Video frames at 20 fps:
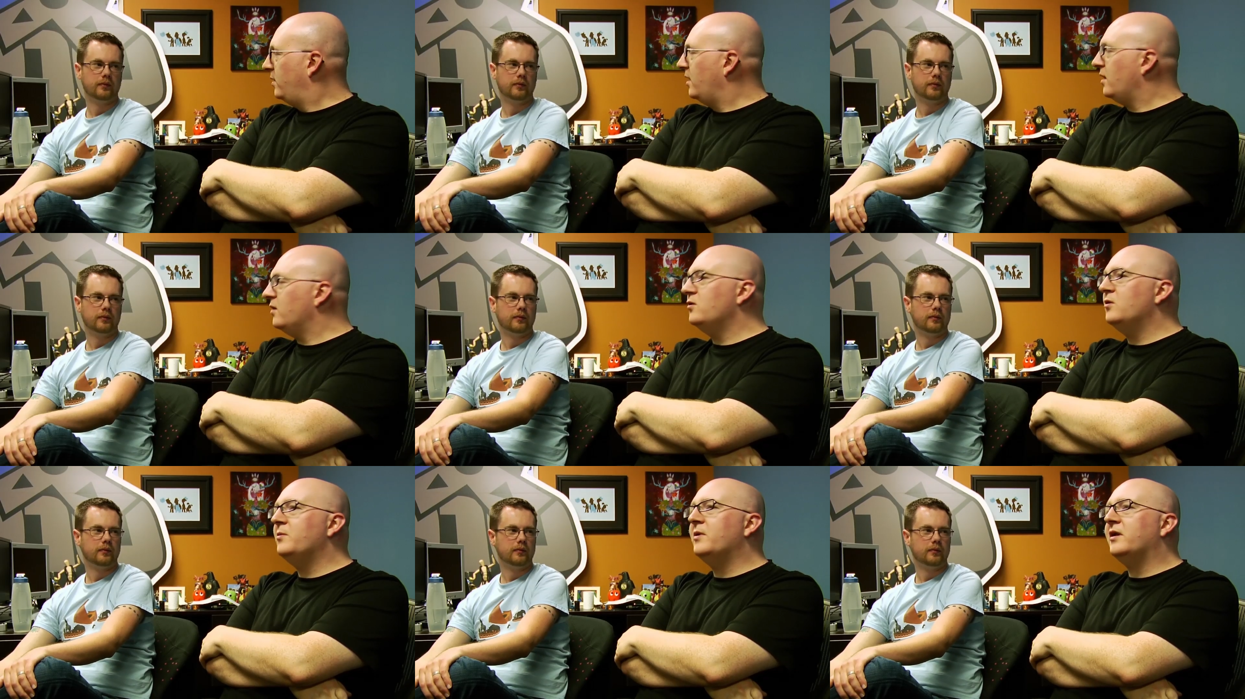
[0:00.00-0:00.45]
Speaker 1: Well, I
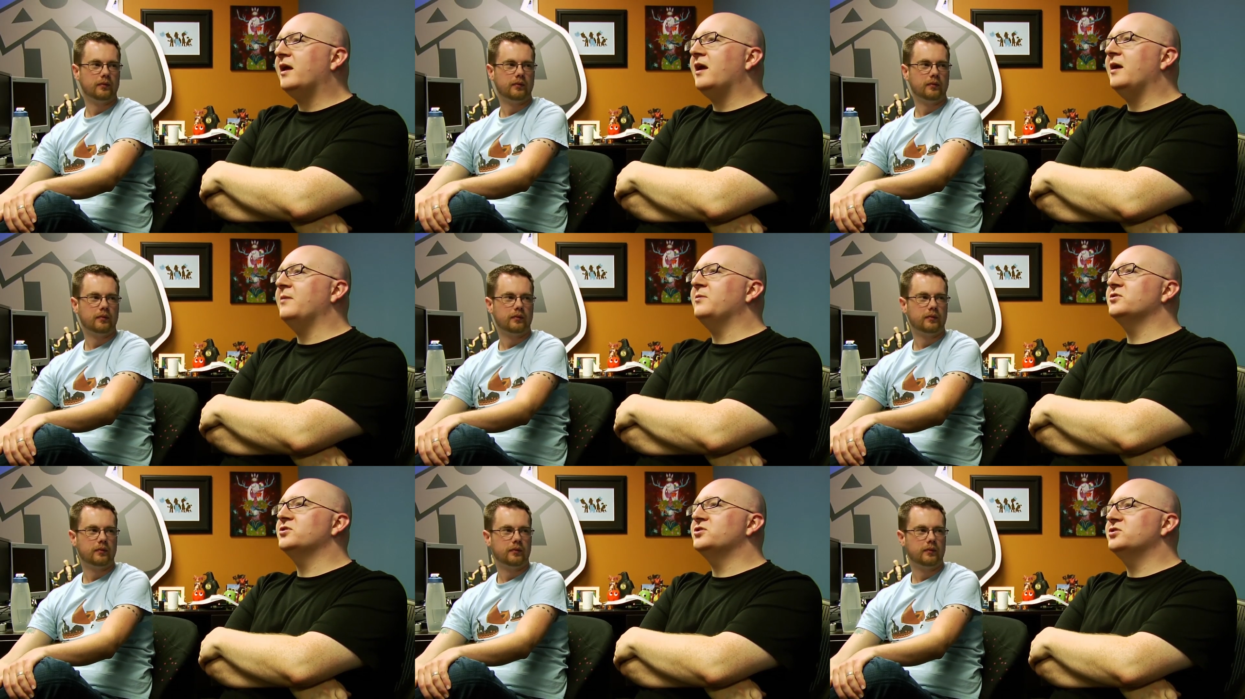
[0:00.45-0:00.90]
don't know about
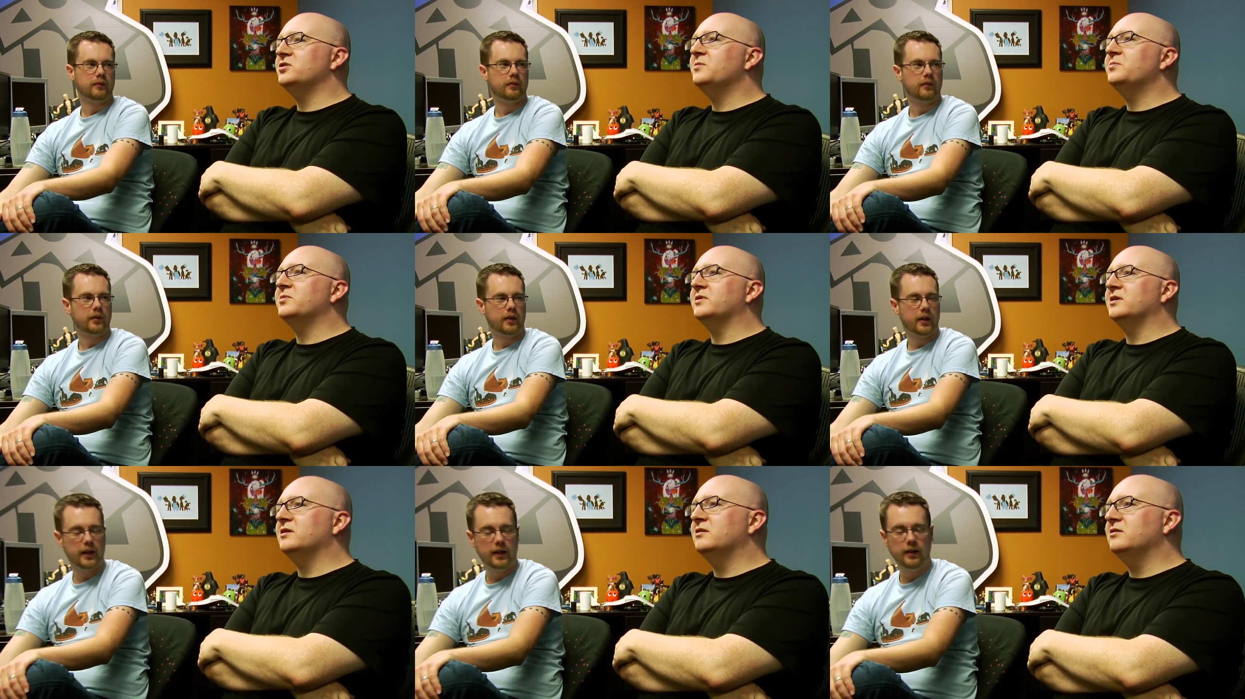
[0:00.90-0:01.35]
hammered shit,
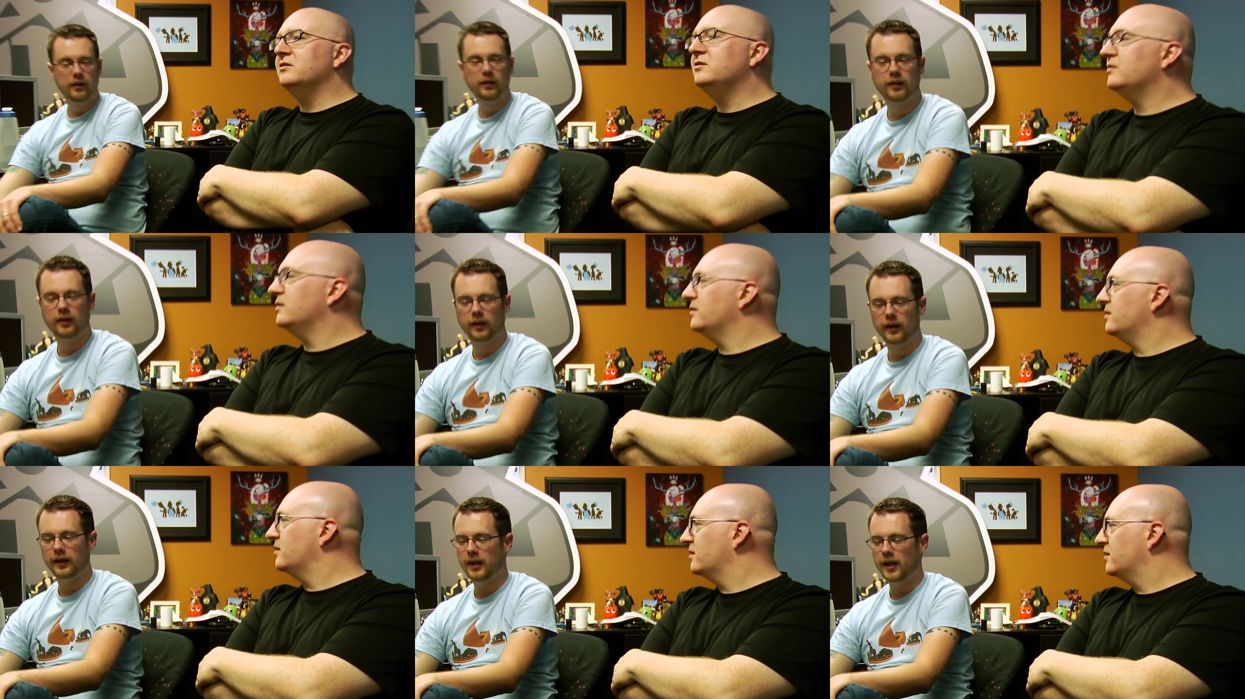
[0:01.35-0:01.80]
but
Speaker 2: he, he looked,
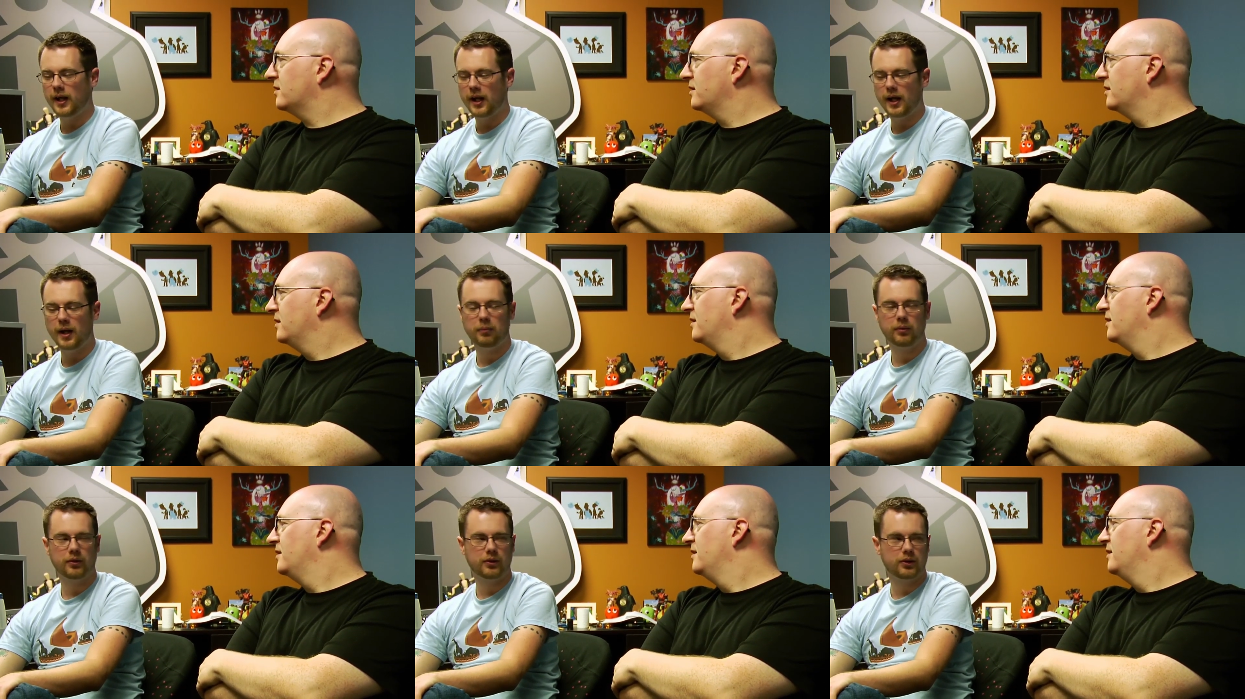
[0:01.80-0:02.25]
looked like, like a
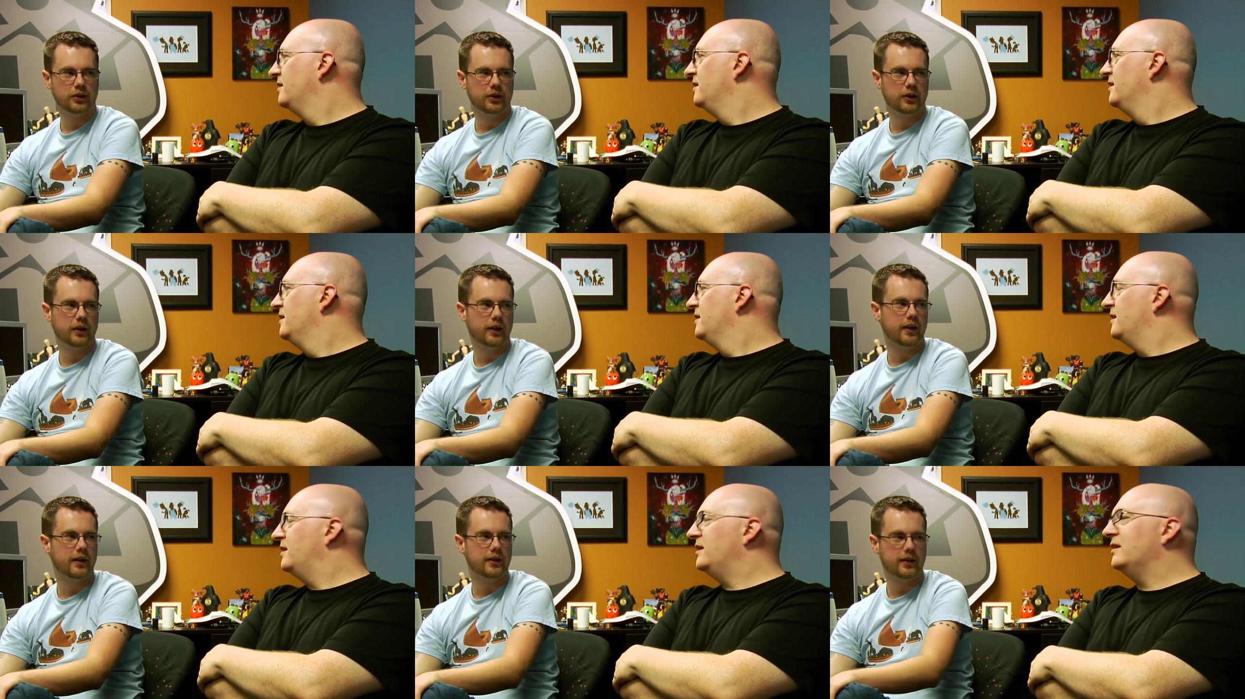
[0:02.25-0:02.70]
hammered
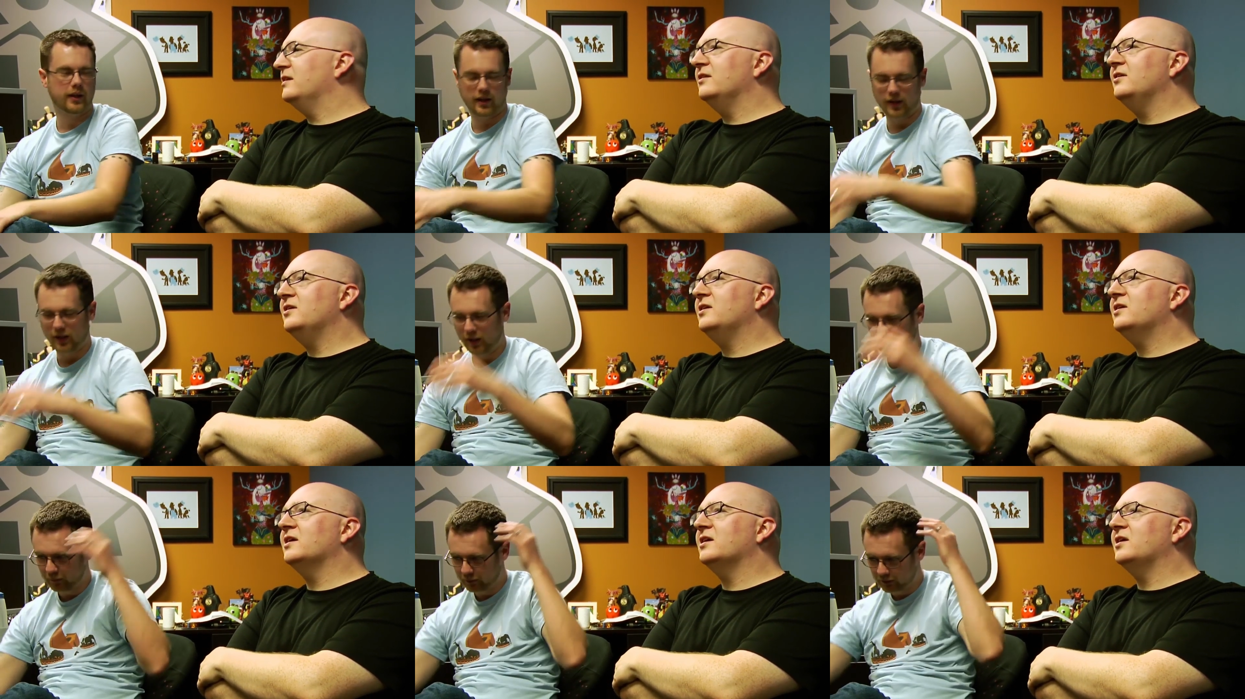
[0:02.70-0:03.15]
shit. His
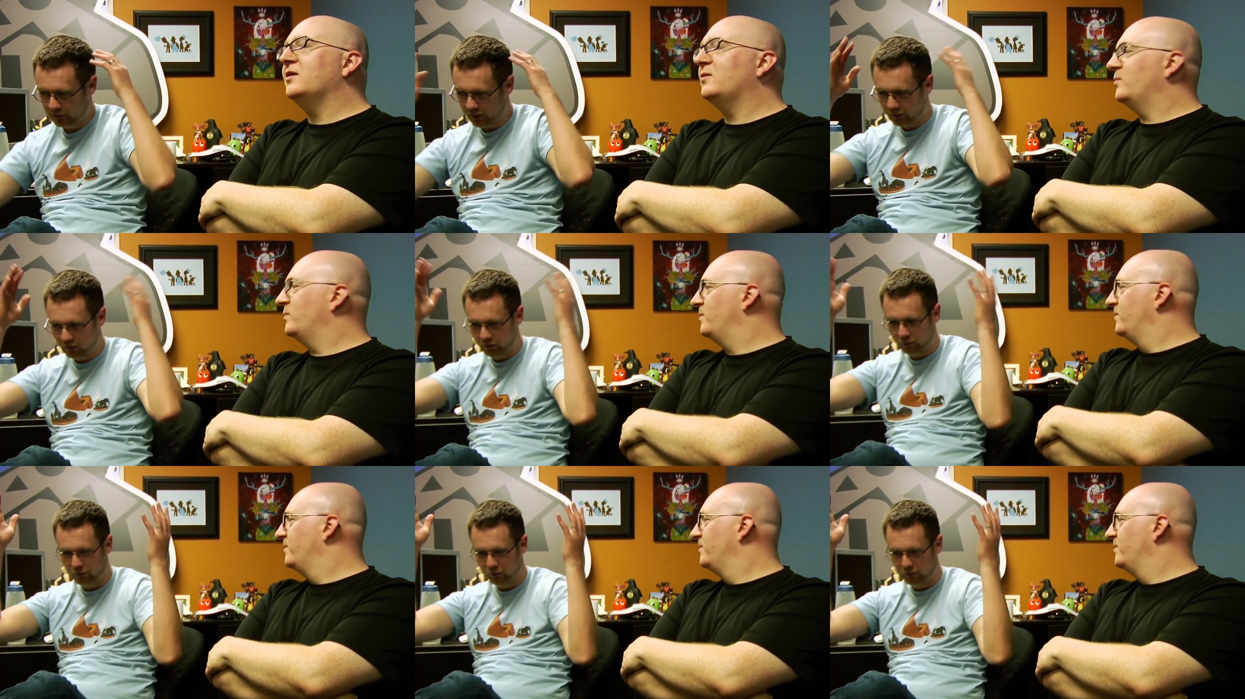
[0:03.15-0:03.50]
hair was like all a,